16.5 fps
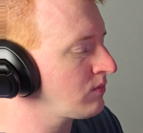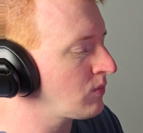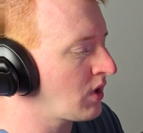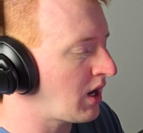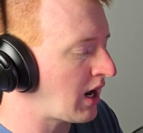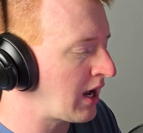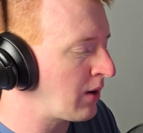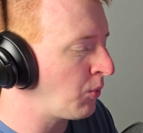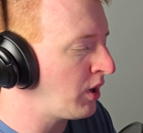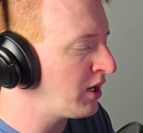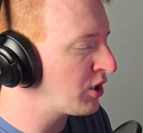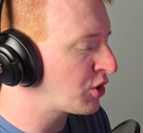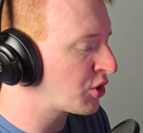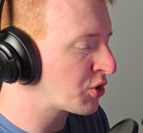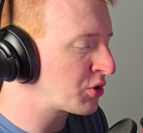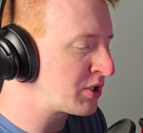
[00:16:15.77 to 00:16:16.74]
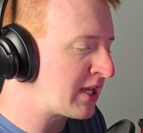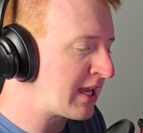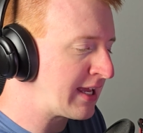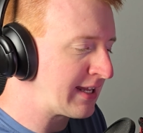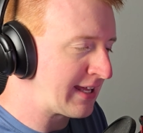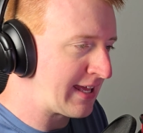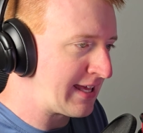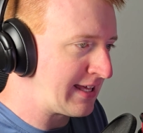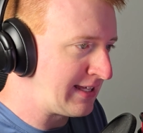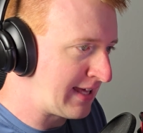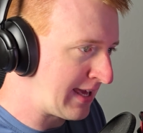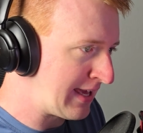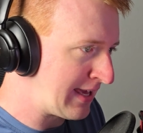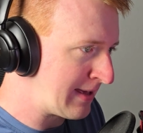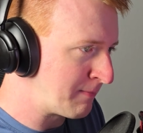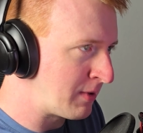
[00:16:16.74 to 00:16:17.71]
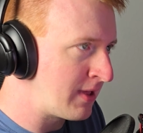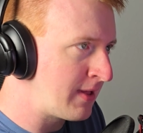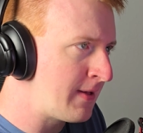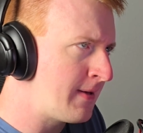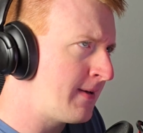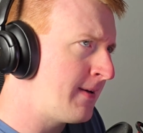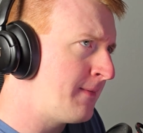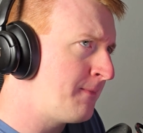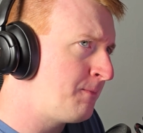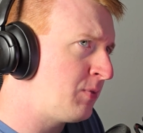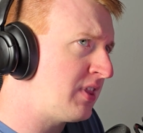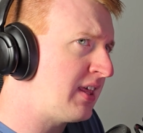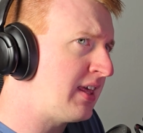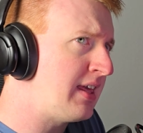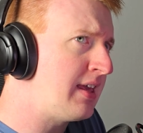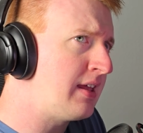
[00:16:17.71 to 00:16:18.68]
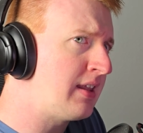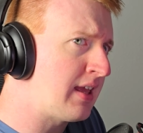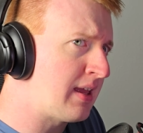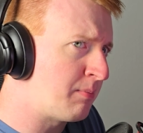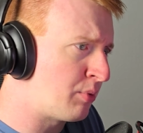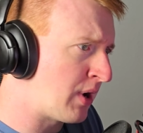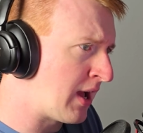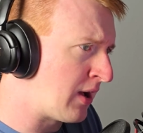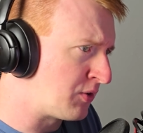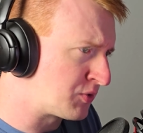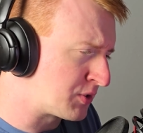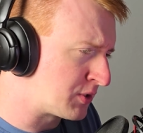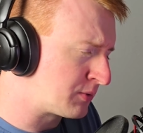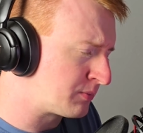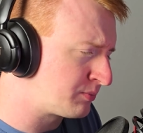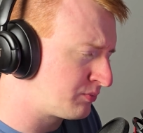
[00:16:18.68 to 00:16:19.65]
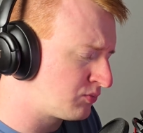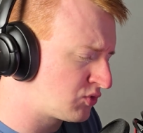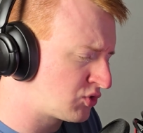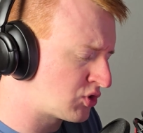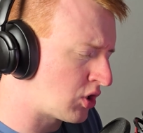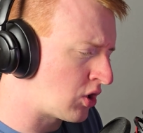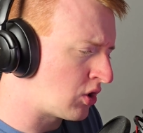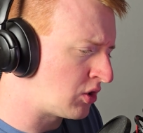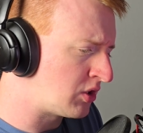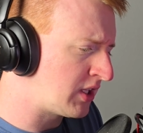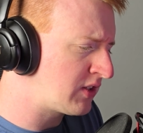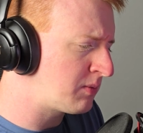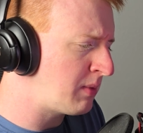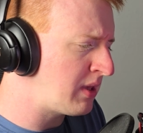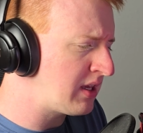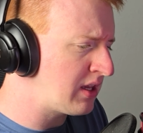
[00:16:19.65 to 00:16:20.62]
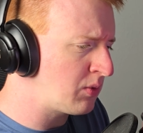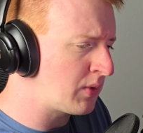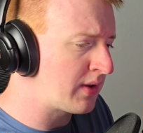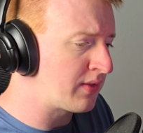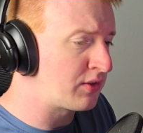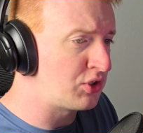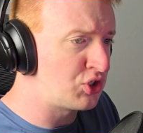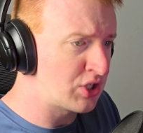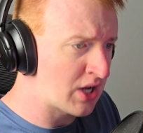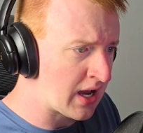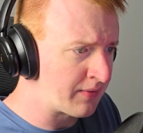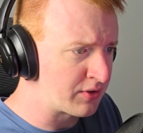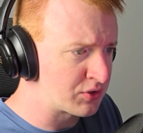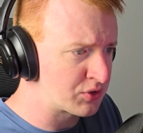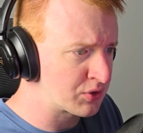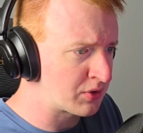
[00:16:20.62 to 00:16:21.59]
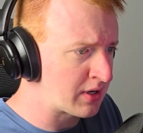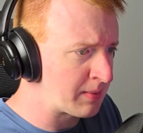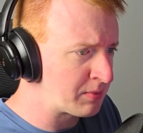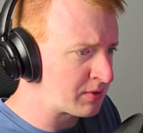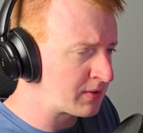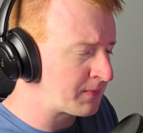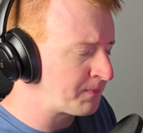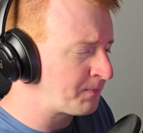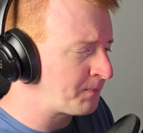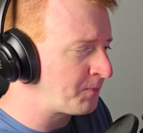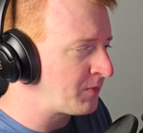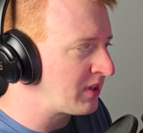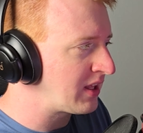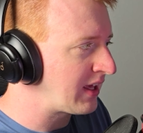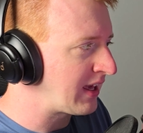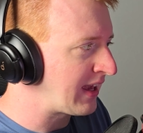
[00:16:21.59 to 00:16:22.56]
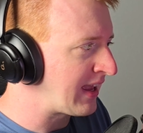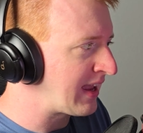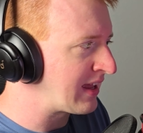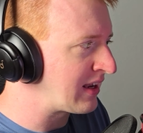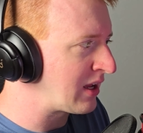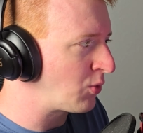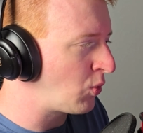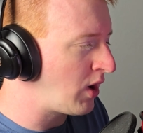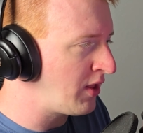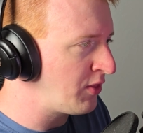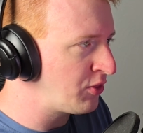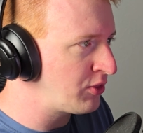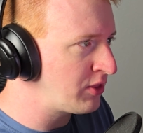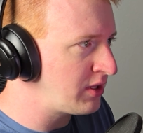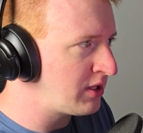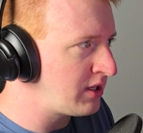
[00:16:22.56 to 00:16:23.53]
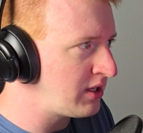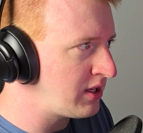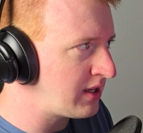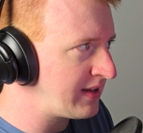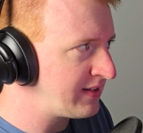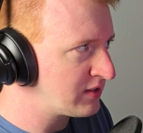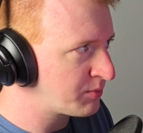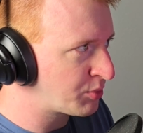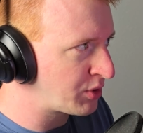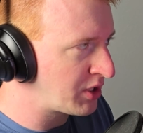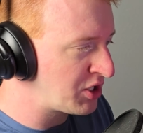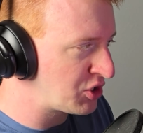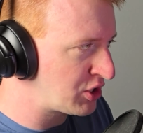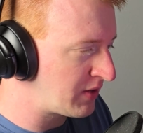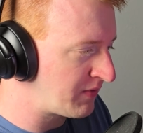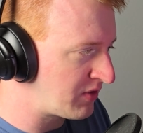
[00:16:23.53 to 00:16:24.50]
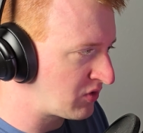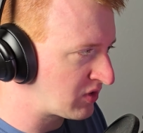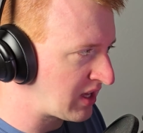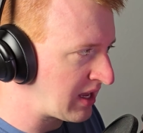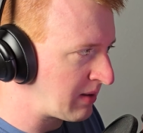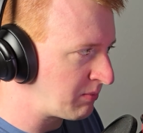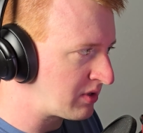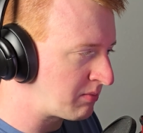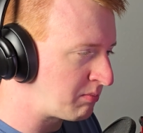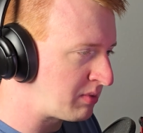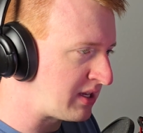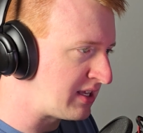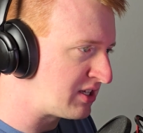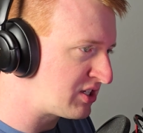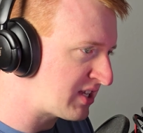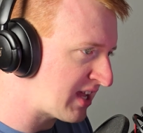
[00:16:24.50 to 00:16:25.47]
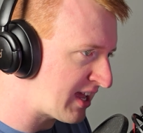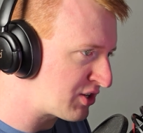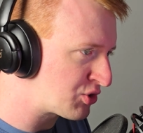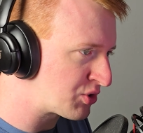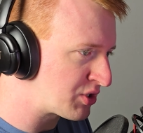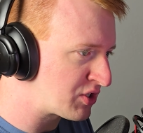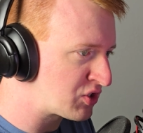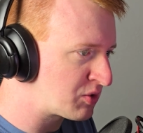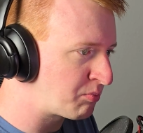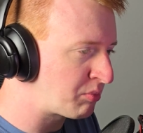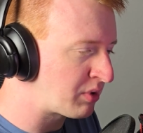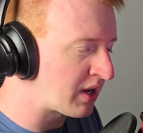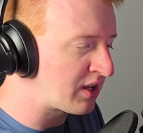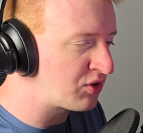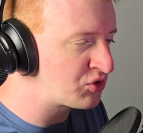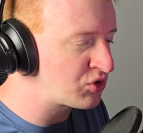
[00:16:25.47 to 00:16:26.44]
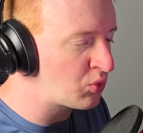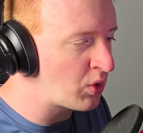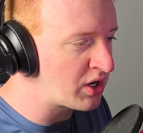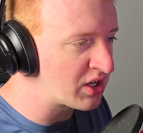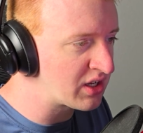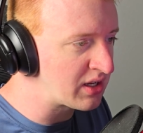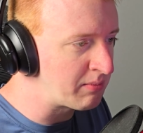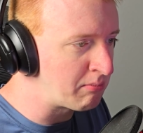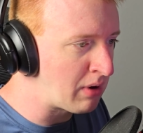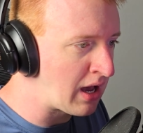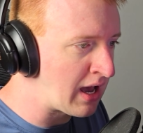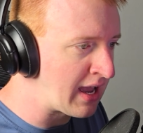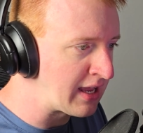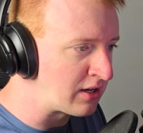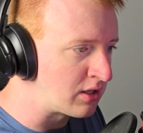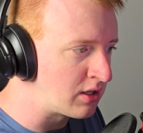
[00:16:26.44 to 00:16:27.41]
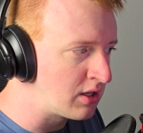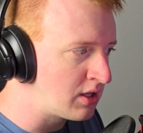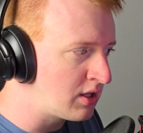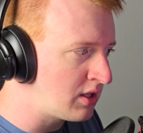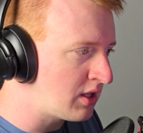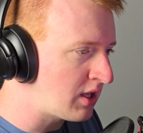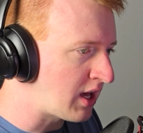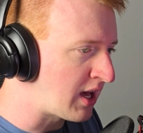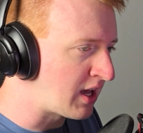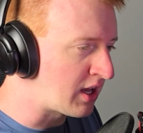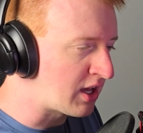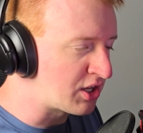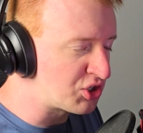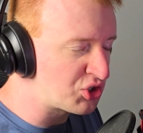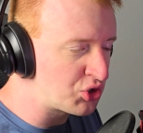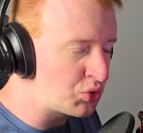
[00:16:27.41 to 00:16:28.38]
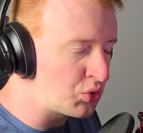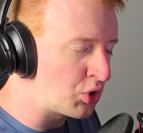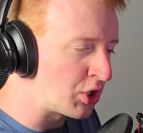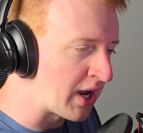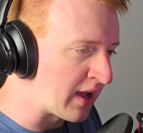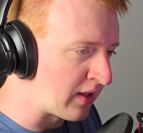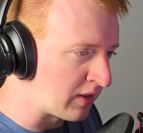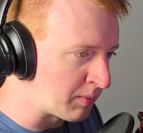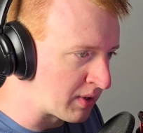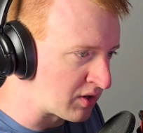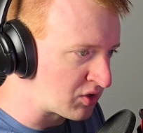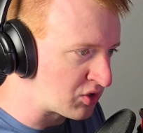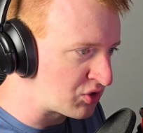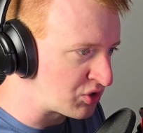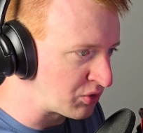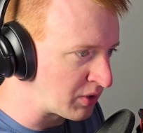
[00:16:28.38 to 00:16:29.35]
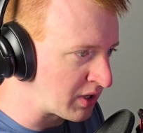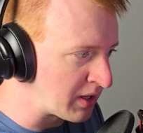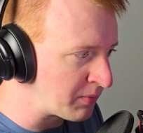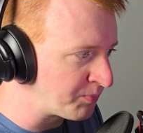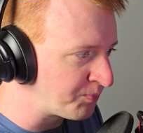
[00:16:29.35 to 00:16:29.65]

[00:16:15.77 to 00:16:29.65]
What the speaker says: I want to create a game in a browser. So let's make it with JavaScript. And I want the inspiration of this game to be Tetris, but I also want to combine a shooter element to it.